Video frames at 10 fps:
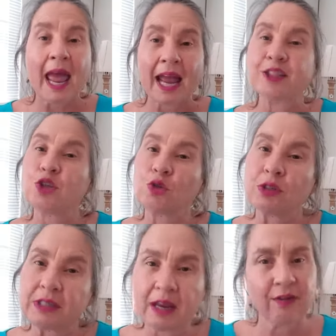And you're
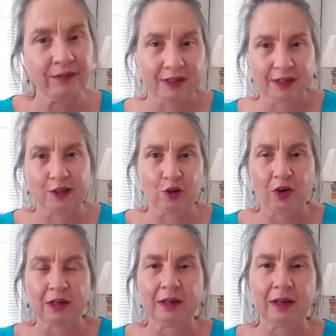definitely
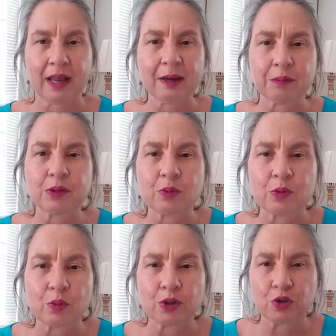not in alignment
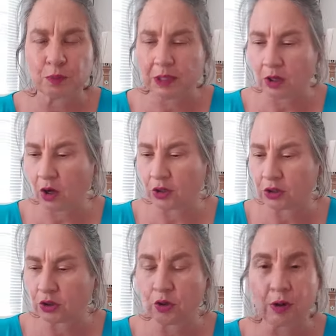with what you're being asked
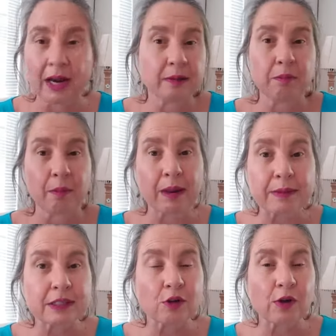to create. Maybe
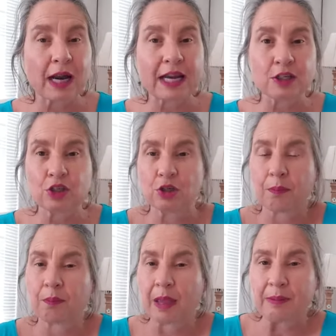it's a relationship.
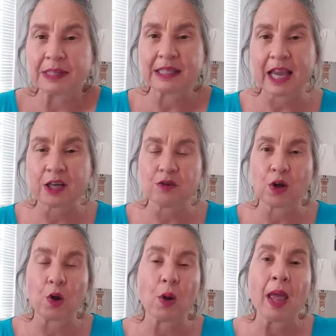Maybe it's cash
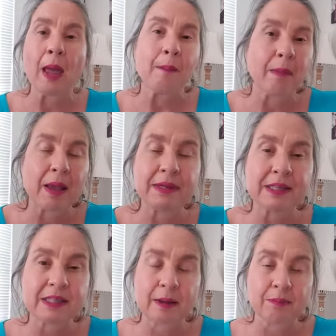flow. Maybe
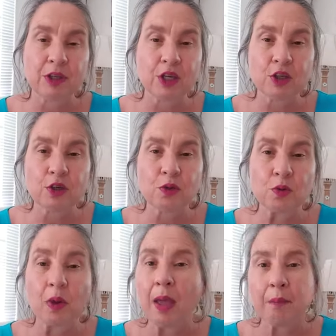it's something
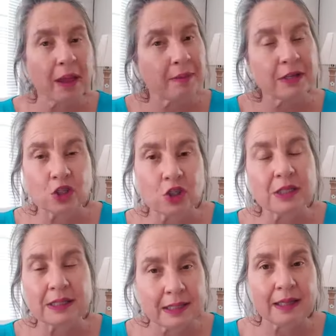new. Maybe it's
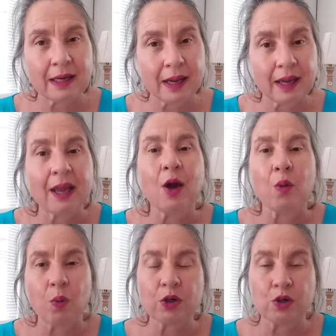just dinner.
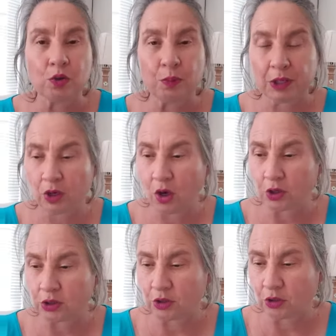What are you being
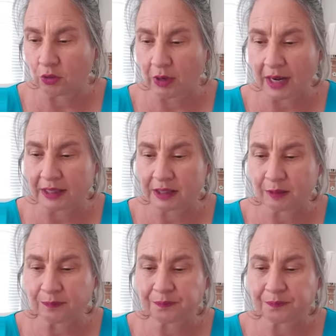asked to create?